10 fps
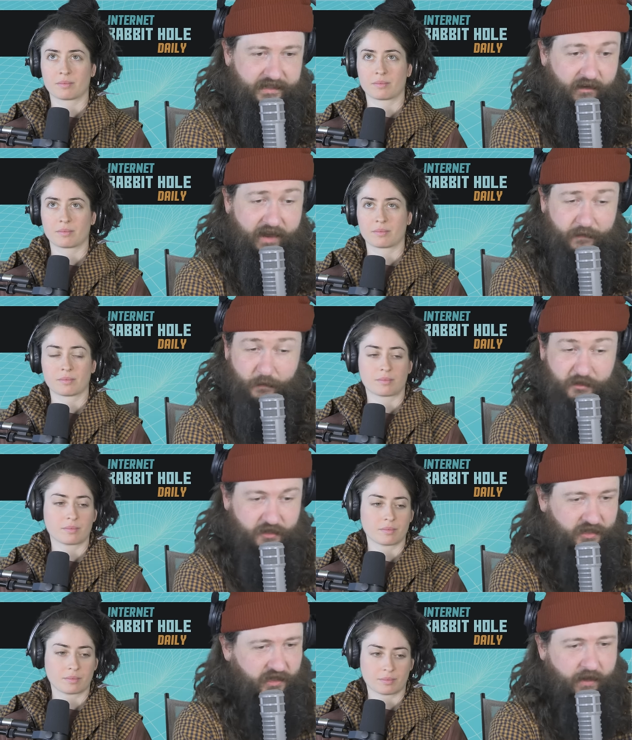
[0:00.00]
Speaker 1: here. Everyone's
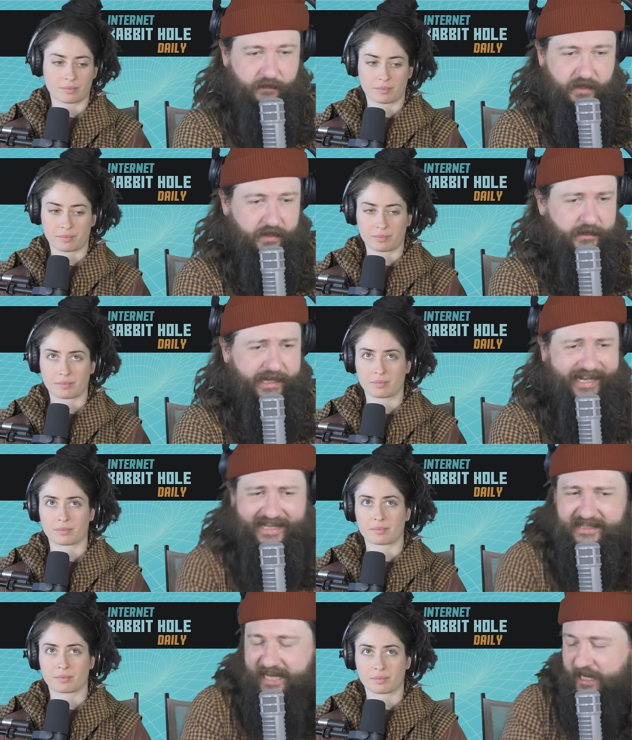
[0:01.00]
just loving the the
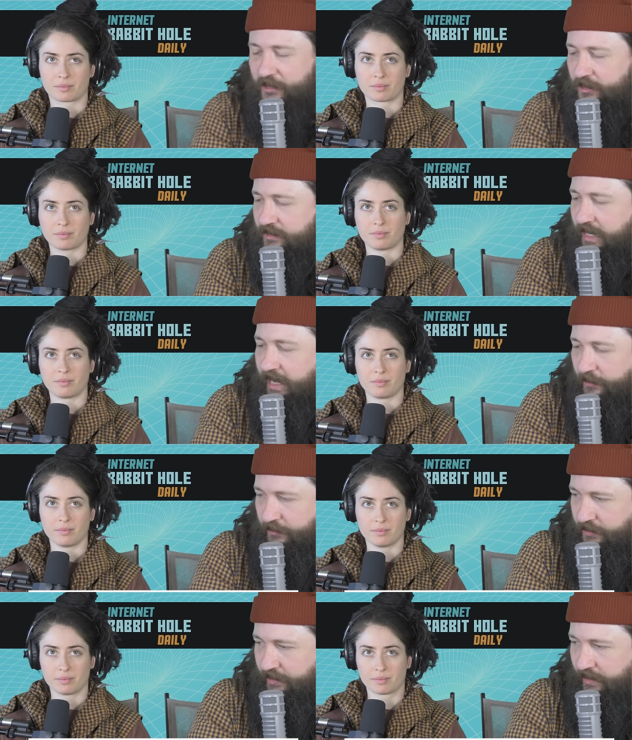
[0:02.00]
contagious
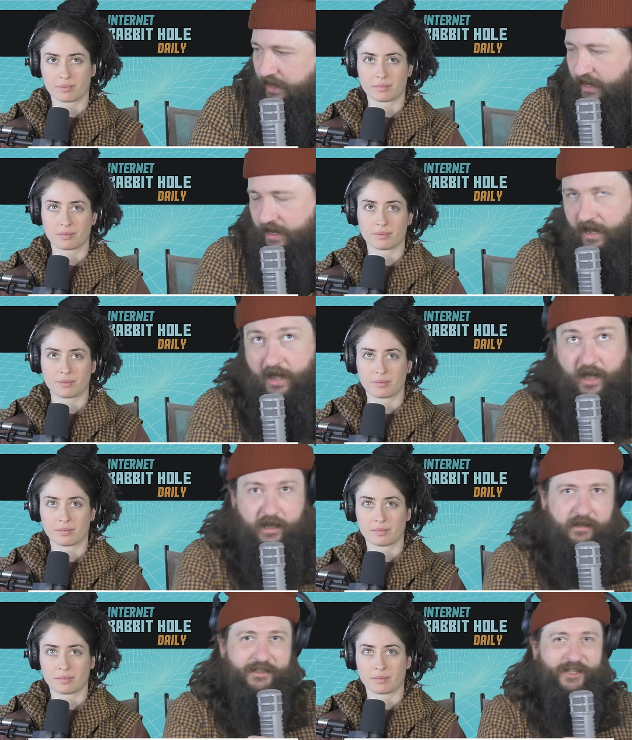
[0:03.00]
energy. Mm -hmm.
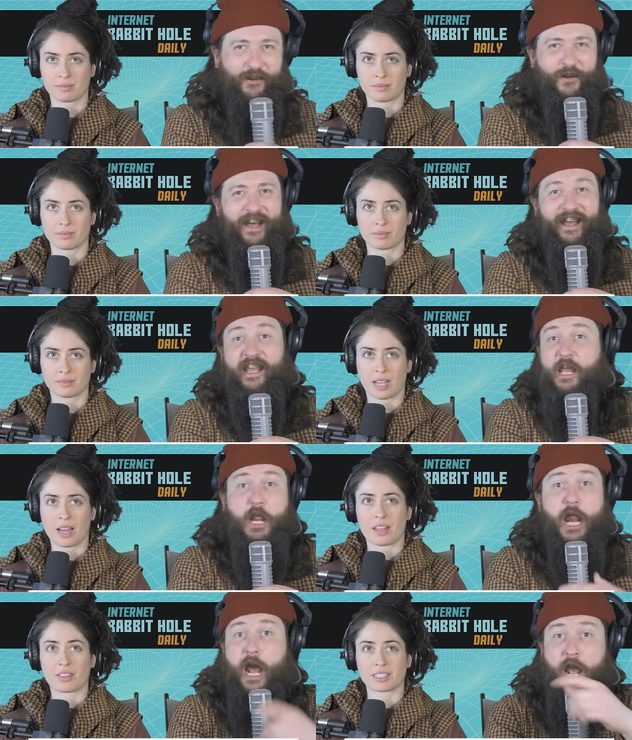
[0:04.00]
uh, so uh,
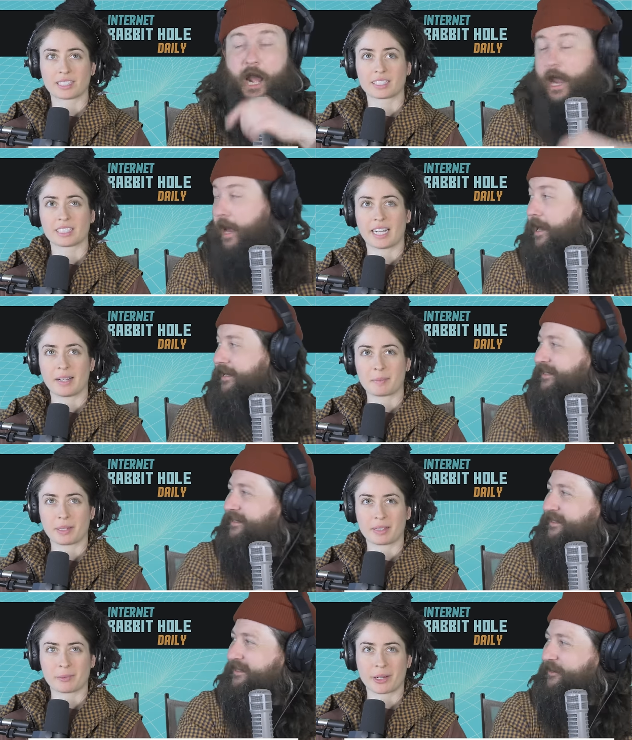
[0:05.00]
Speaker 2: this is therapy.
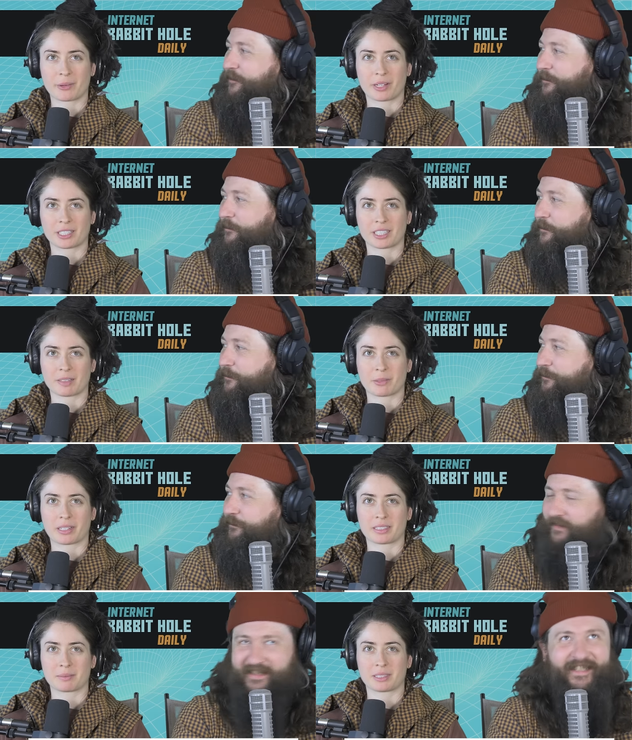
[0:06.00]
The more I watch it, the more
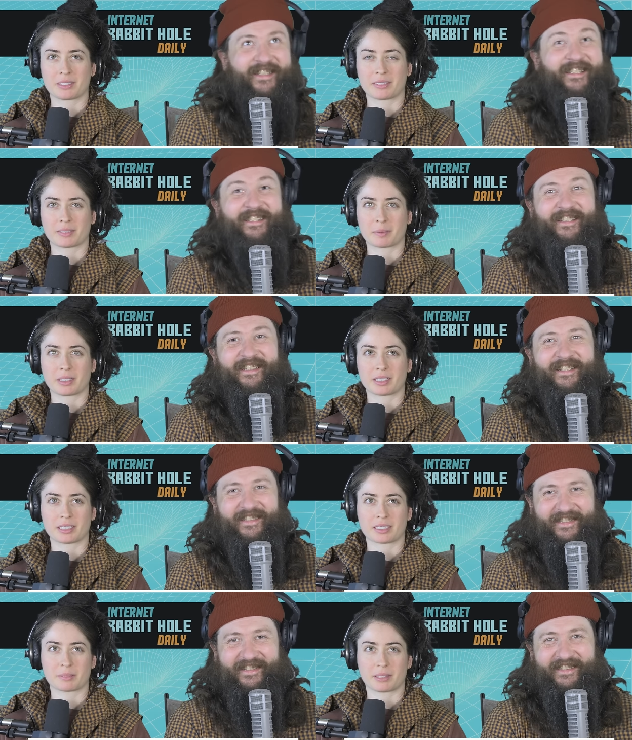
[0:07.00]
I observe everybody's
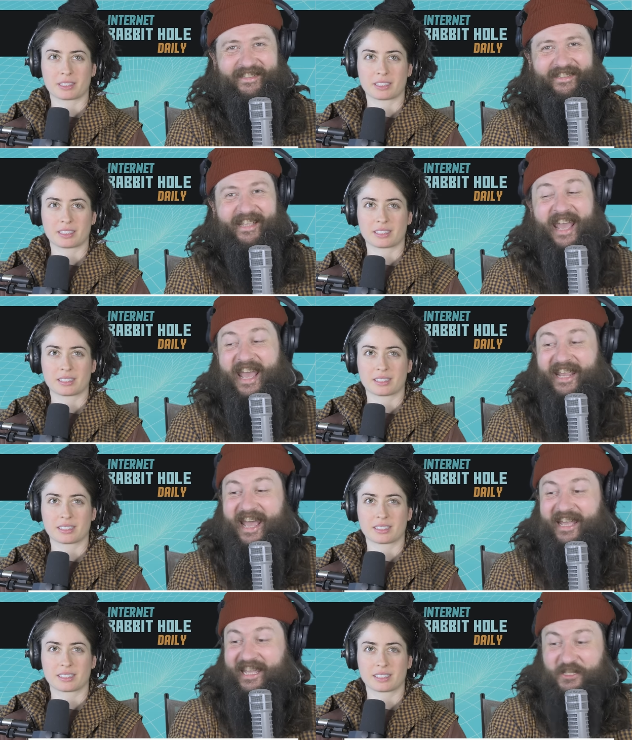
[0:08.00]
expression.
Speaker 1: Yeah,
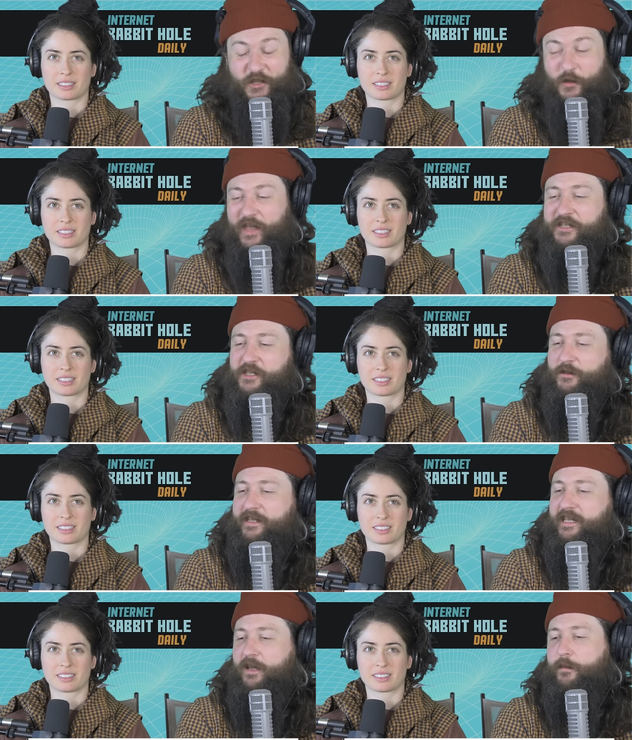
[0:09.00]
yeah, it's cool. That's the great
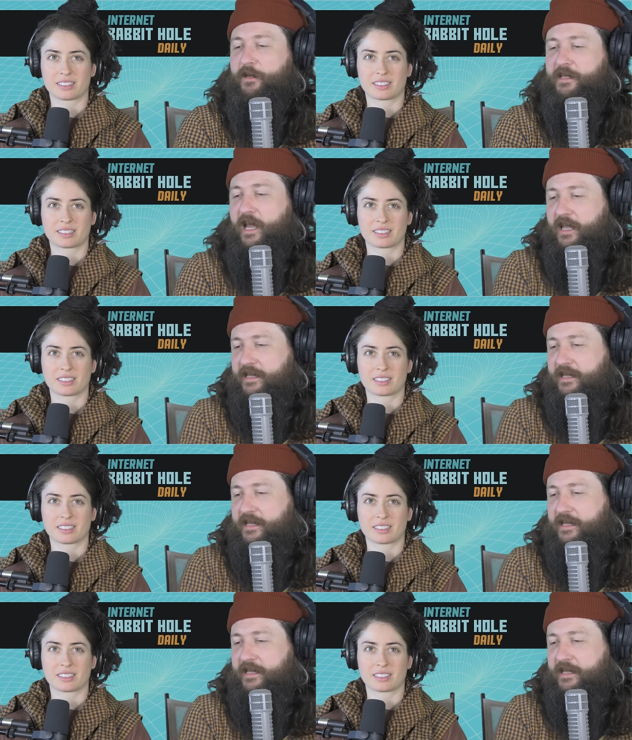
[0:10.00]
thing about a, a